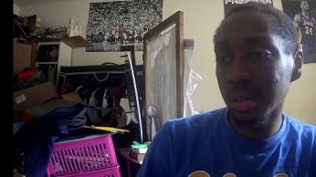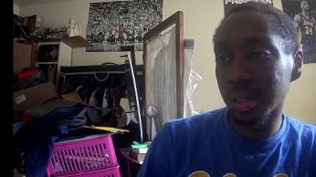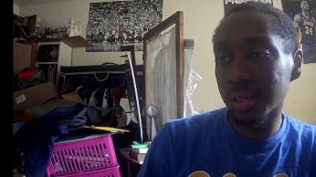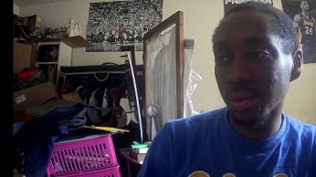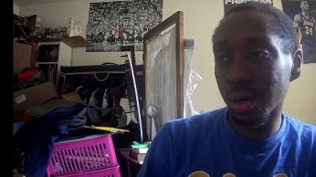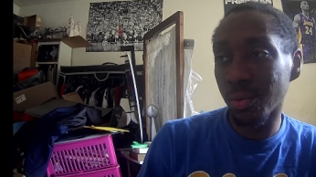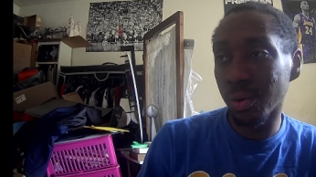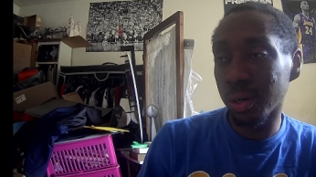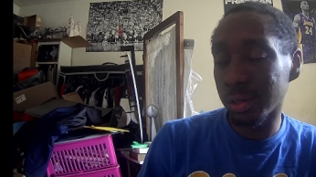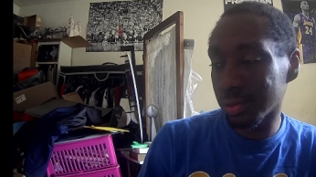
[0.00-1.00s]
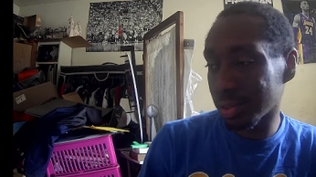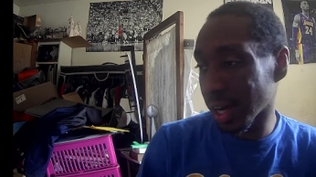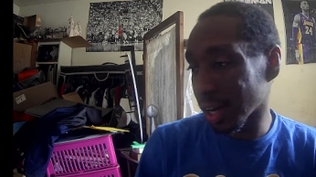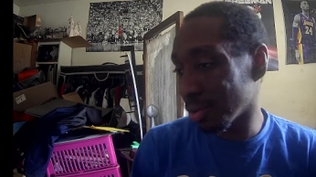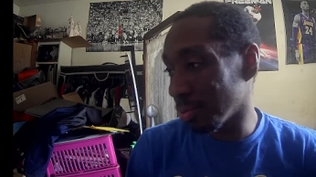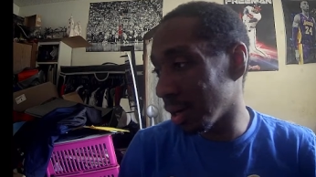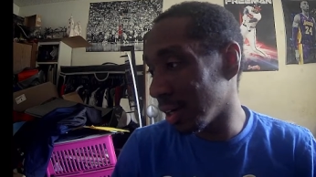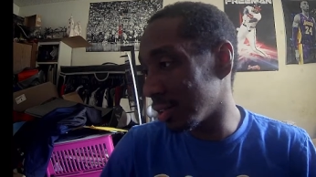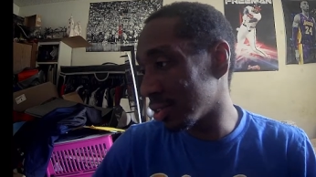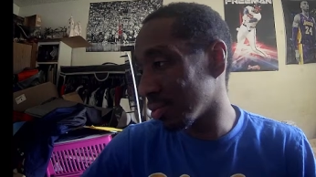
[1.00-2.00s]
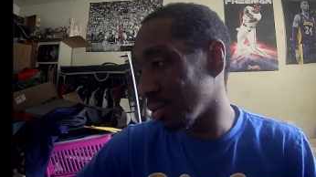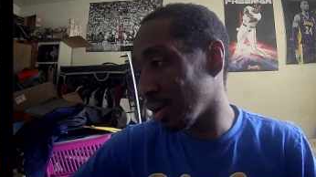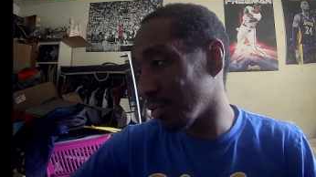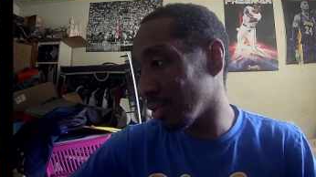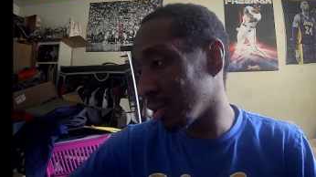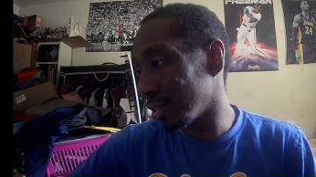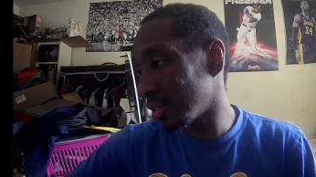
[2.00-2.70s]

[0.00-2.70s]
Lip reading: Gets around one. Tackled by Edson Alvarez.